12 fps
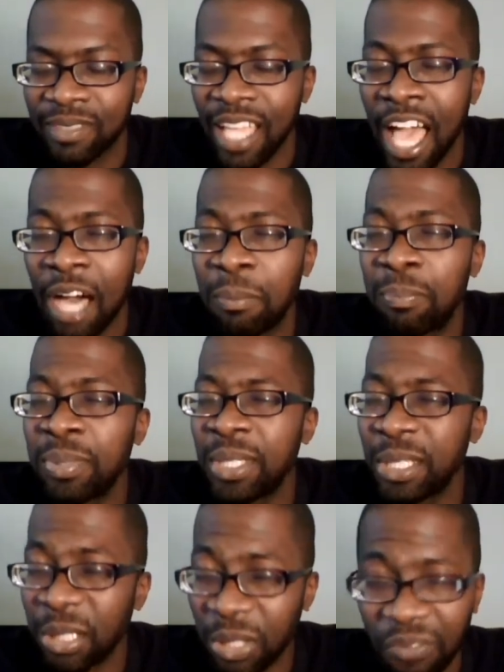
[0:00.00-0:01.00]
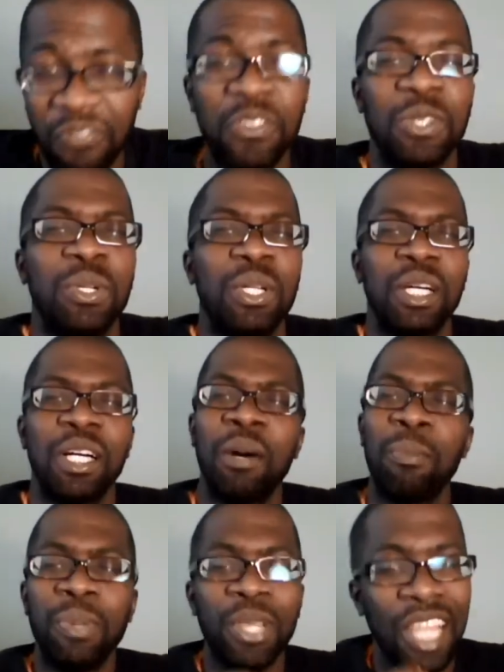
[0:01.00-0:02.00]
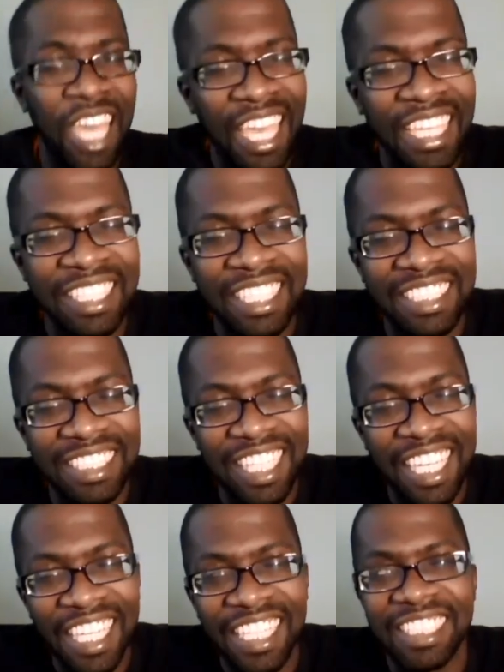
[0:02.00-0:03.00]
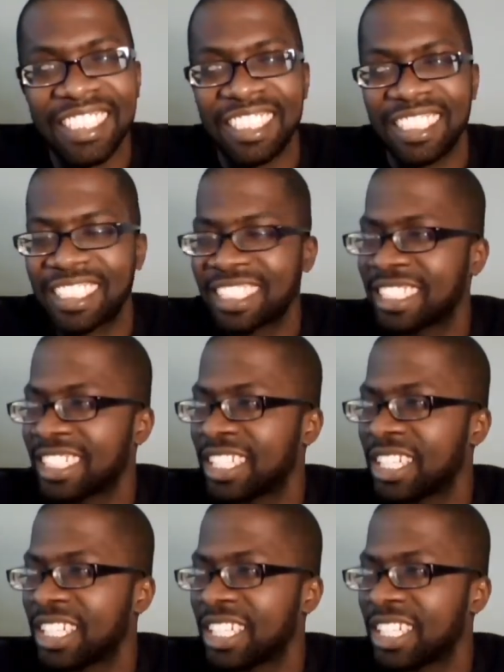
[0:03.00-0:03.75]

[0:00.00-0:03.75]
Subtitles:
How beautiful a plan this is.